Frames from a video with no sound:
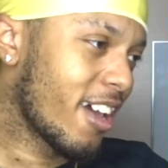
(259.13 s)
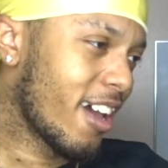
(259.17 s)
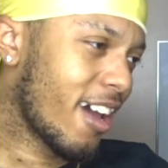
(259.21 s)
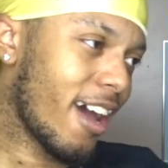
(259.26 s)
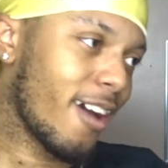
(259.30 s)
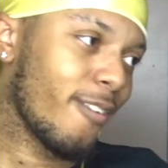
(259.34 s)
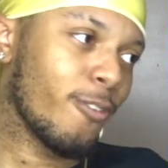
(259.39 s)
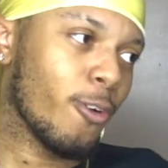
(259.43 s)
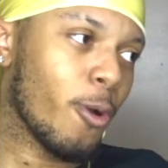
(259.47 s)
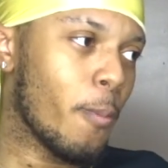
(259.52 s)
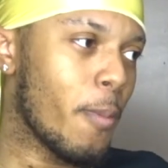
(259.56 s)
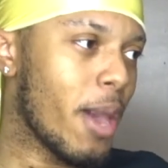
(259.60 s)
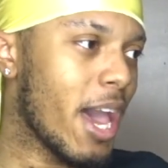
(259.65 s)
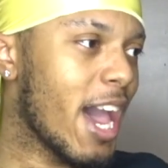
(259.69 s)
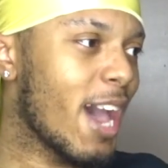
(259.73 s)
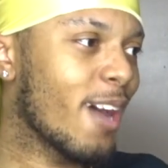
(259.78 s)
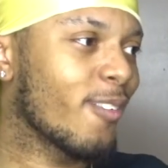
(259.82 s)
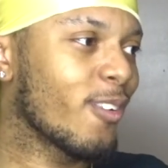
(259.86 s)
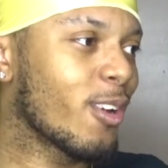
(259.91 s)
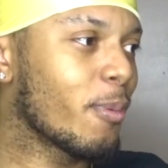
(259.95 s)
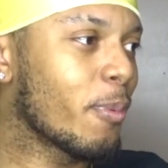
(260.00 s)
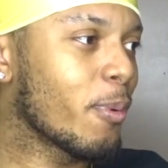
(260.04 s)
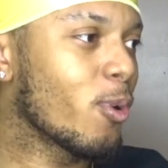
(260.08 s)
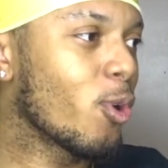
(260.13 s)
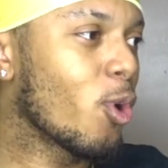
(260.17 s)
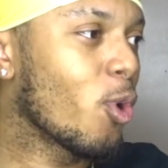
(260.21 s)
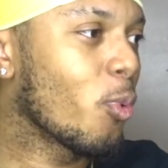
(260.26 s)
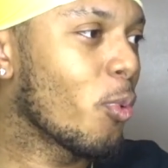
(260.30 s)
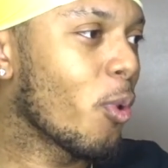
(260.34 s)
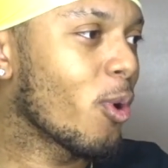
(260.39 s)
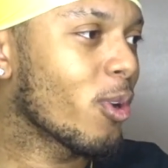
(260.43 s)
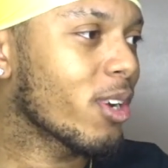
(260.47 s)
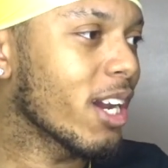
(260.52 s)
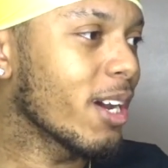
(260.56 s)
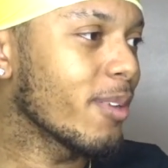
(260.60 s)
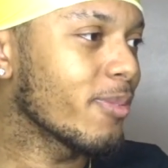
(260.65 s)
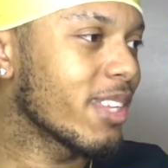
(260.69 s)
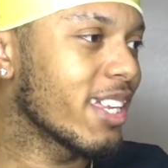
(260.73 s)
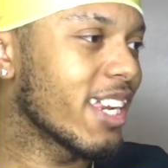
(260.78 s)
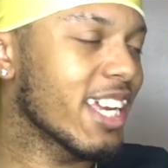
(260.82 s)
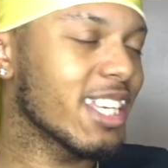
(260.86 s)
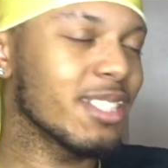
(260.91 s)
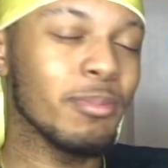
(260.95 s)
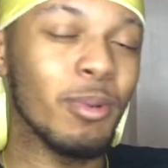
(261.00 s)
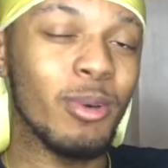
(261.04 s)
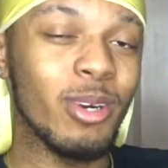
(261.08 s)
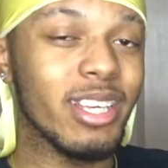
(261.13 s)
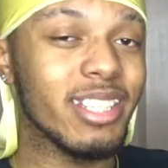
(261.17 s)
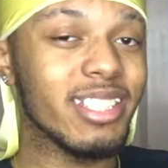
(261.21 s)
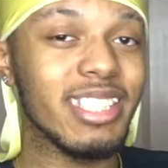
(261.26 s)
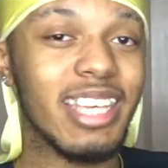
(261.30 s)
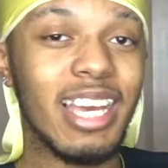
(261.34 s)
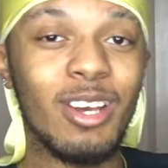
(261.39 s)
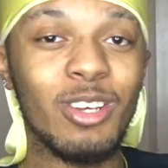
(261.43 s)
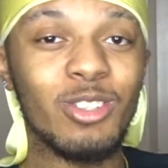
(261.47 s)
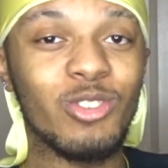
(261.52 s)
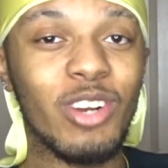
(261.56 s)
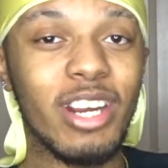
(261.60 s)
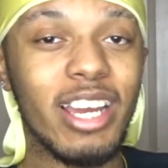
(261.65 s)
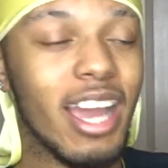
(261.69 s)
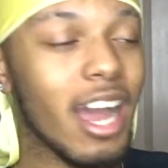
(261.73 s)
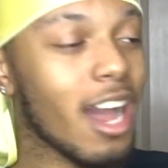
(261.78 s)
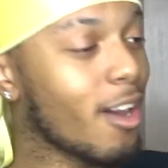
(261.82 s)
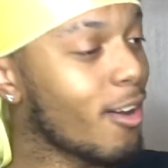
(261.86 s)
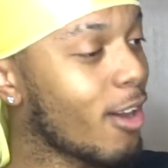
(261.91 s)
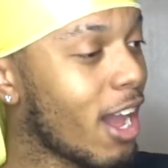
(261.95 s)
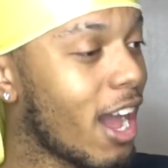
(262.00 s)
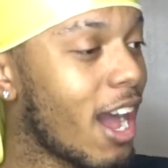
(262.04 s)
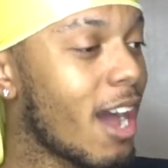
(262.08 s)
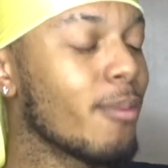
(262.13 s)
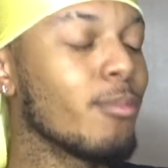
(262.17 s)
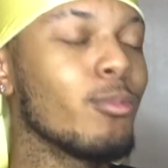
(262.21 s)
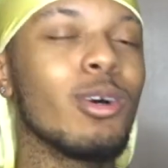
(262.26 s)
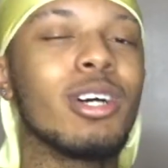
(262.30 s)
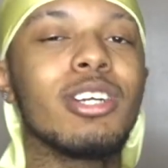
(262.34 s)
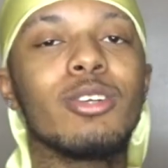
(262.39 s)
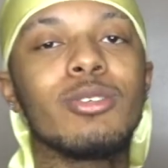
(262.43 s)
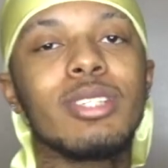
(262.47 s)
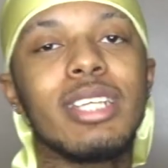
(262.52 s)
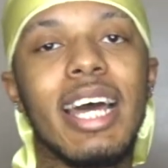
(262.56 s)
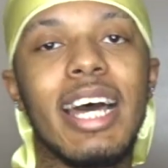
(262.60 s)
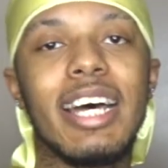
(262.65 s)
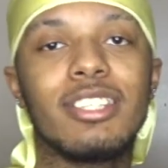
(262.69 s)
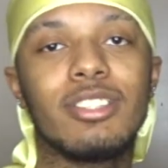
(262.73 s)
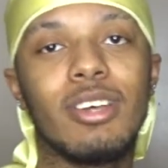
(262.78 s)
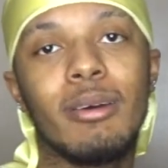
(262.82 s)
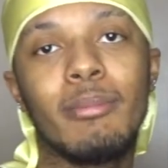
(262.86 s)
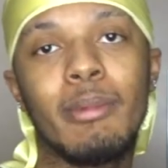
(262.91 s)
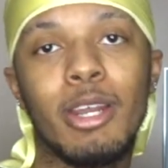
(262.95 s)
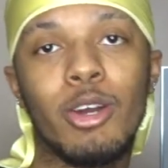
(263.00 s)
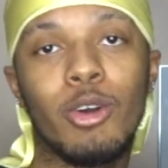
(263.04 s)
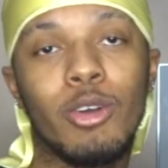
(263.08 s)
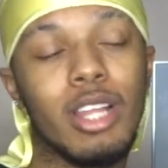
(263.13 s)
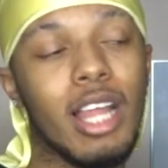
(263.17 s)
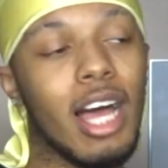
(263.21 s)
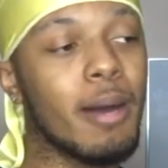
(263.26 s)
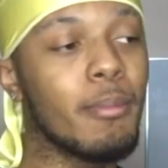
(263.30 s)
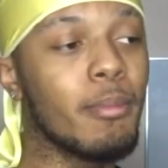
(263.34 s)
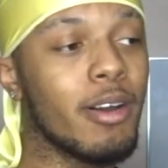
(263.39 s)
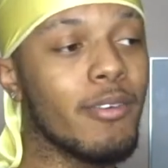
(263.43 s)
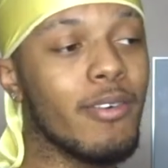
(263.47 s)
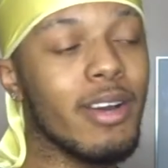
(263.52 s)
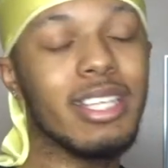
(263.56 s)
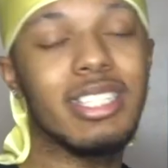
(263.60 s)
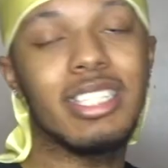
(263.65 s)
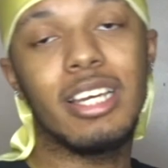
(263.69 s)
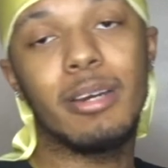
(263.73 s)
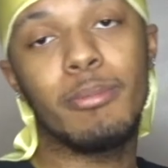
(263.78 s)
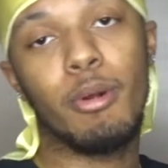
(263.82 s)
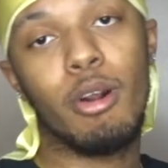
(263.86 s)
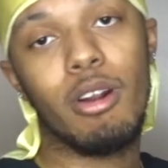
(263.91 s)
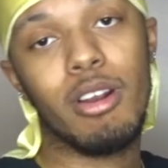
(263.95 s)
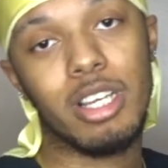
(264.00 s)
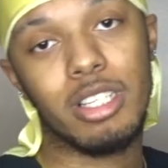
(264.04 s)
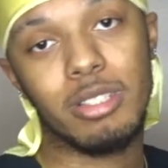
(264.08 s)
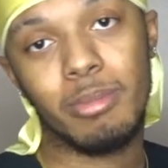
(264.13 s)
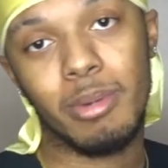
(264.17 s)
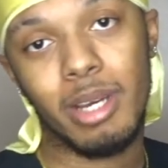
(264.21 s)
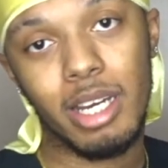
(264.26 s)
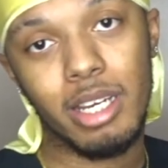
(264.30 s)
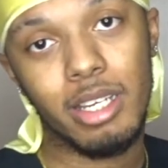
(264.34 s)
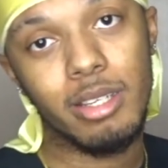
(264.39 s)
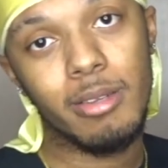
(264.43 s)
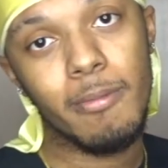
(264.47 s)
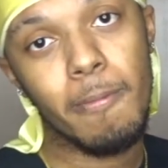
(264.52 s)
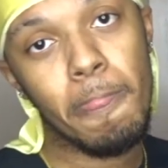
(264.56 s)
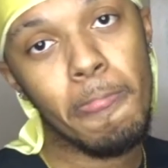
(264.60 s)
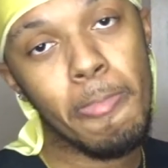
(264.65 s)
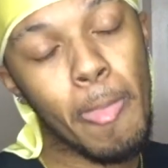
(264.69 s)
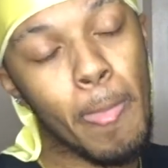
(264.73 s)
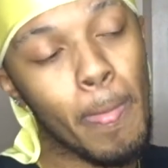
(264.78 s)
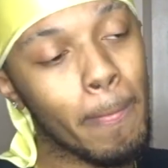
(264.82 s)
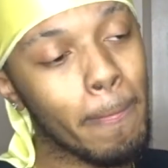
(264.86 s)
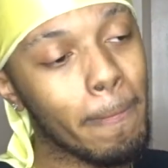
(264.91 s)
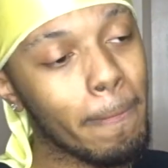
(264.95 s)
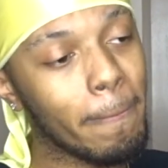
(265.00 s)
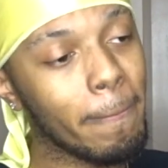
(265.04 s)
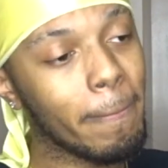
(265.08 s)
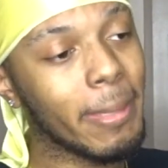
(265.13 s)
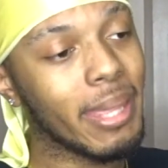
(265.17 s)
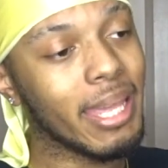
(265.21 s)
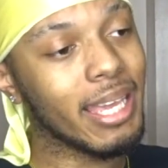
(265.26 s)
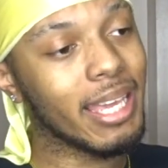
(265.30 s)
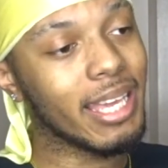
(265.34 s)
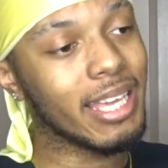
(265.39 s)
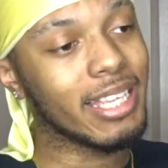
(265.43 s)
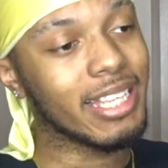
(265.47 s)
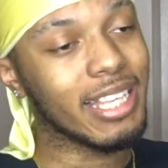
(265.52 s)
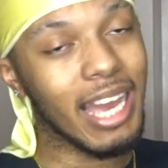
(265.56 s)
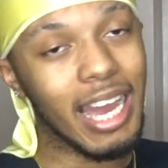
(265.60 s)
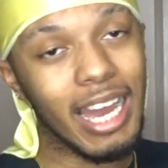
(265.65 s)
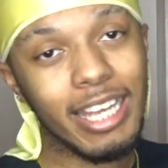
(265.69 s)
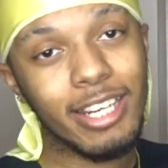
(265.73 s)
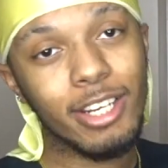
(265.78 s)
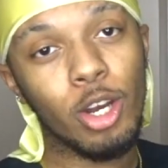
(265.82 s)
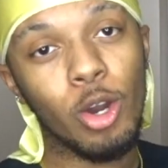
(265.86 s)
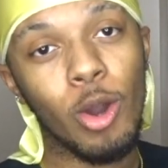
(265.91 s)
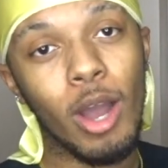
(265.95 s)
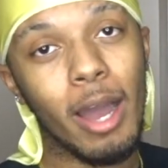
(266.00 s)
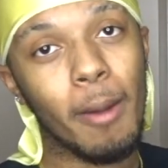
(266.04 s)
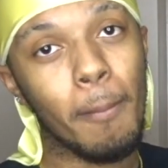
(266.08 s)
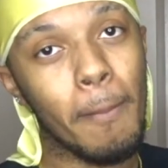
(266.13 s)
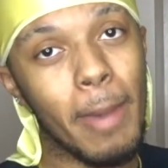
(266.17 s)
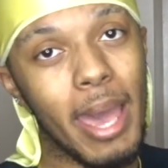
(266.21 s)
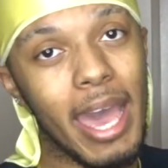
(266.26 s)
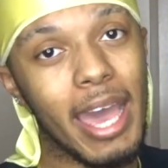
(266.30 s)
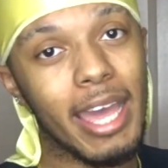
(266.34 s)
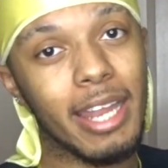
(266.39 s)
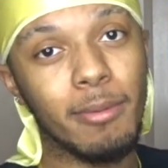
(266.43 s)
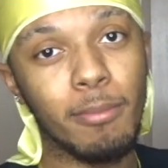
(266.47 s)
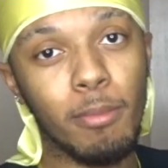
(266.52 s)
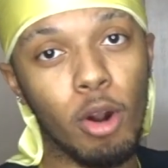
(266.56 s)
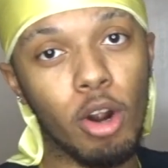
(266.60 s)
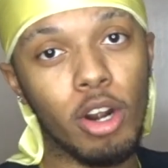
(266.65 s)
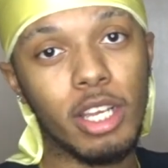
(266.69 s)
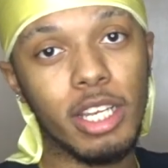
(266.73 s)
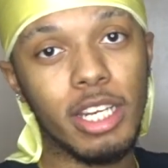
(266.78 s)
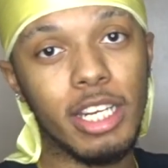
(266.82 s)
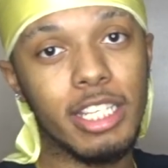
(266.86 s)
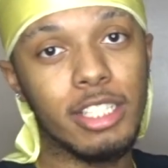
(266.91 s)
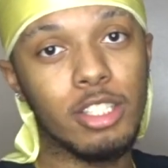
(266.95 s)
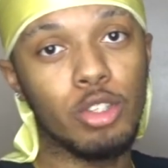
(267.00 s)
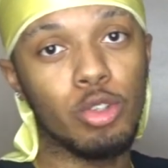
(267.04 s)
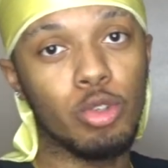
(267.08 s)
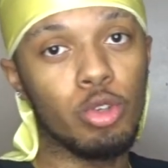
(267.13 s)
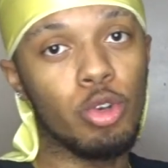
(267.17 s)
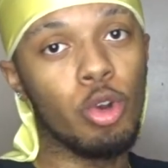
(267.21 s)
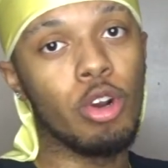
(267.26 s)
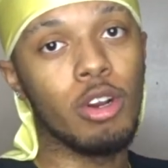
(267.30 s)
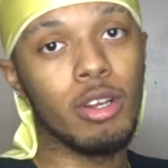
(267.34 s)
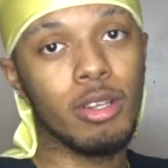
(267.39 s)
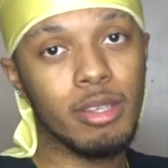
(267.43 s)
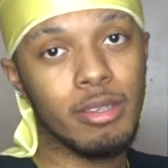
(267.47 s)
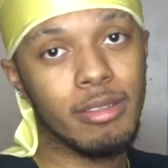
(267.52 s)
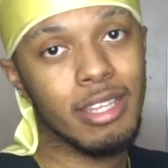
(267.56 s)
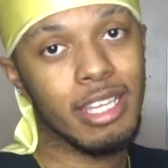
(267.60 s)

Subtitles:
I feel bad for the people who woke up the next morning and see I was right. I'm one of those assholes, I'm not gonna lie, but if I see a parking spot, yeah, I know how bad parking is in New York.